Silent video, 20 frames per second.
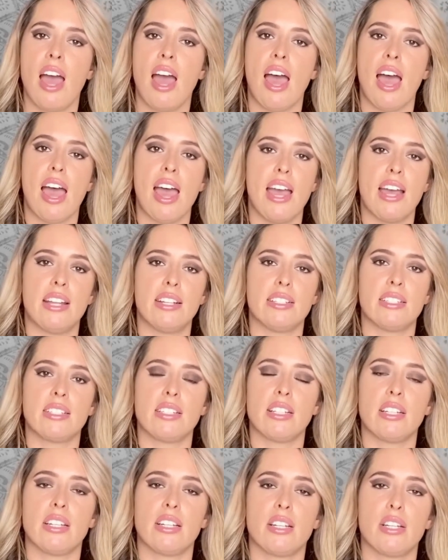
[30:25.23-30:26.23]

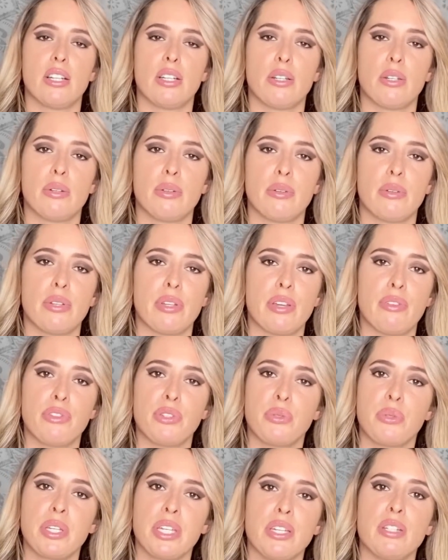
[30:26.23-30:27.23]
And if
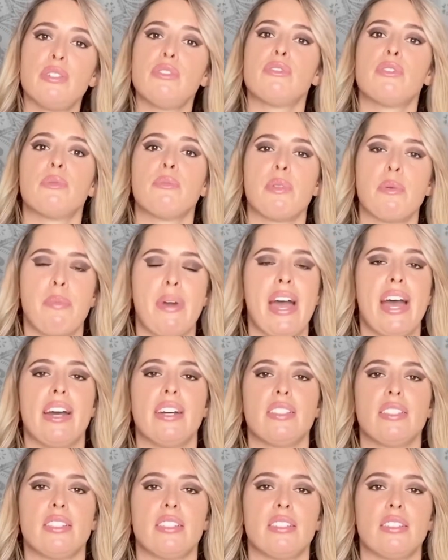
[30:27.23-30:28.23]
you heal from the
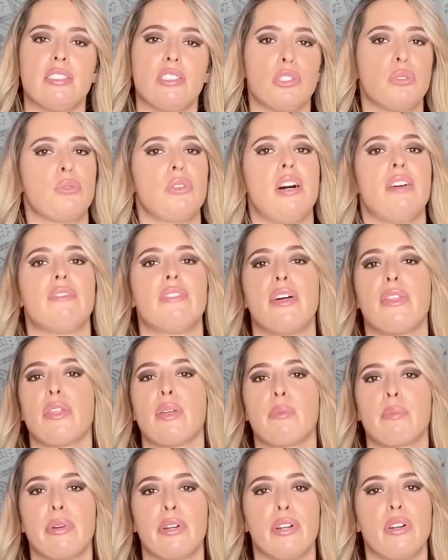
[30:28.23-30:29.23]
past, you will have
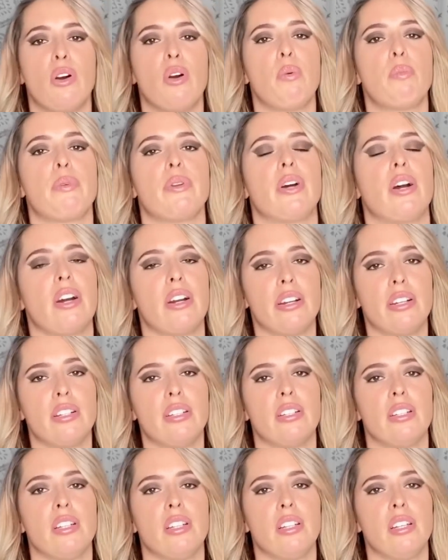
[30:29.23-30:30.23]
nothing but an open heart,
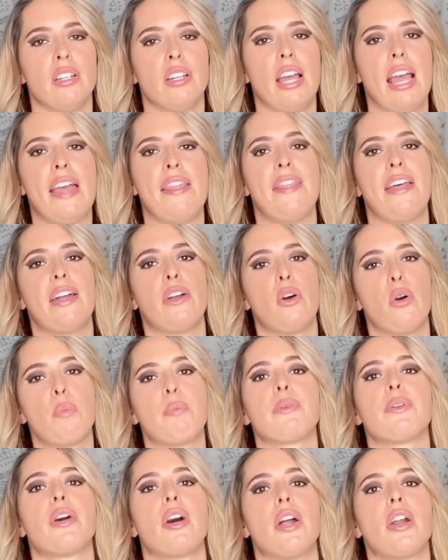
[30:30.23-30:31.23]
and that
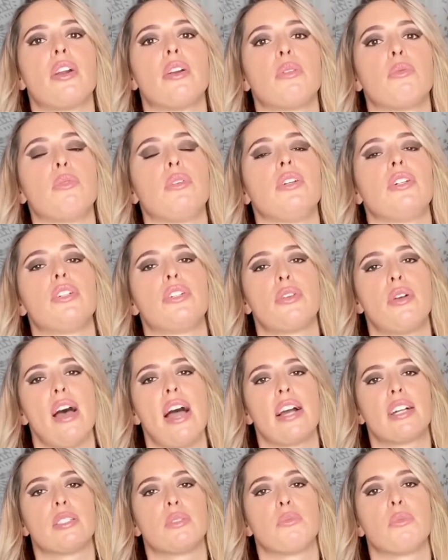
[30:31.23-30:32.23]
open heart will
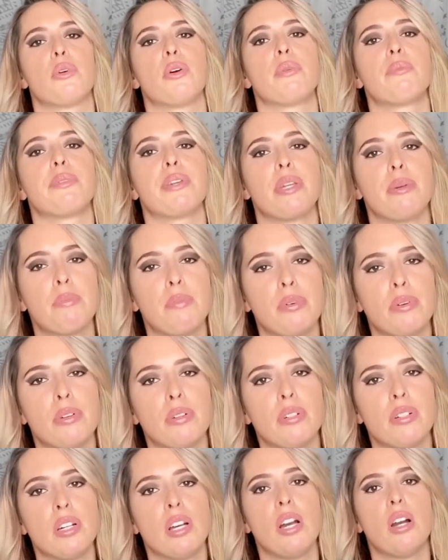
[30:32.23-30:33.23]
attract more
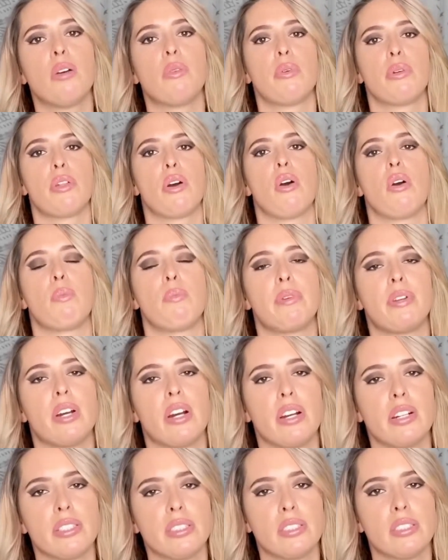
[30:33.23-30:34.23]
people with open
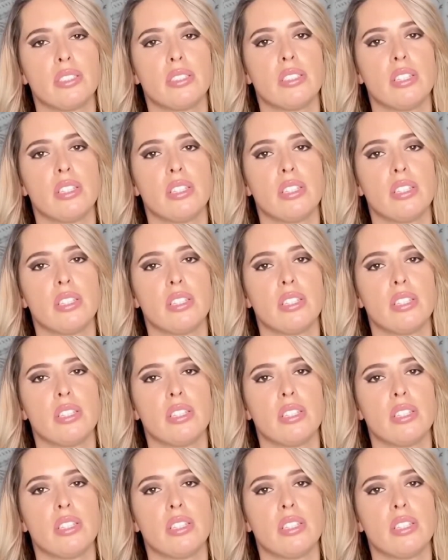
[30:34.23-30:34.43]
hearts.